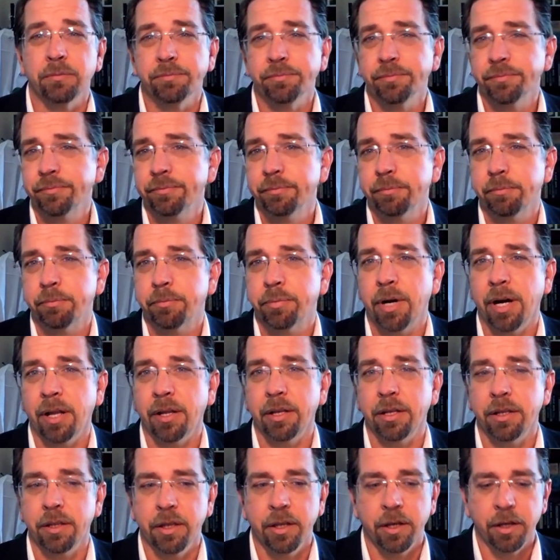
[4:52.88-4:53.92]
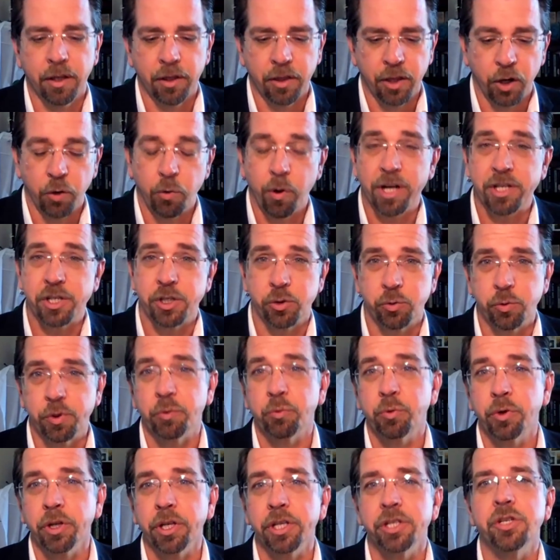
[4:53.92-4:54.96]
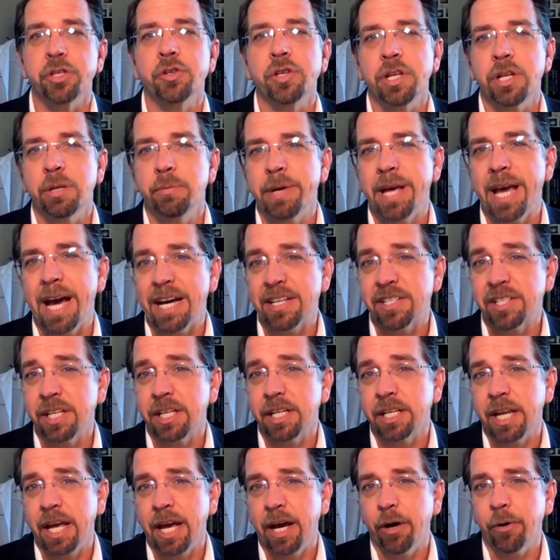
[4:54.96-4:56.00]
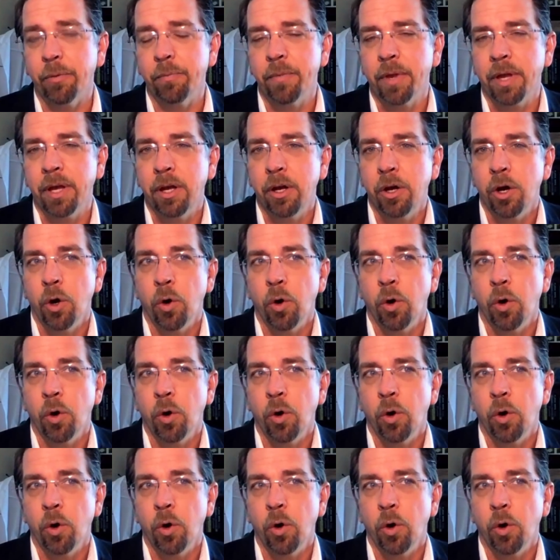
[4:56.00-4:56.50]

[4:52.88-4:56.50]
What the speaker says: are probably the questions we really do need to be asking now.